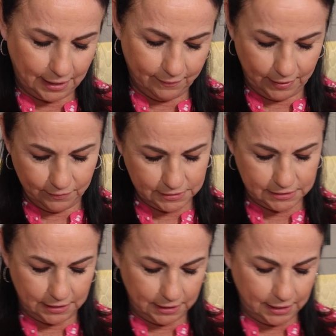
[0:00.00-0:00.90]
And then the
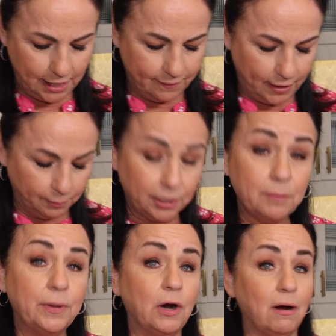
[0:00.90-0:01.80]
city, and then I'm
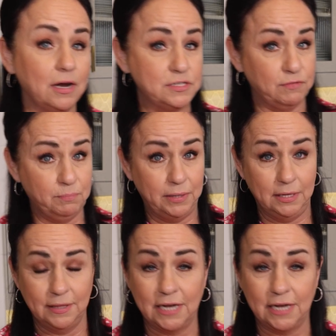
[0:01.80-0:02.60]
going to put RSVP.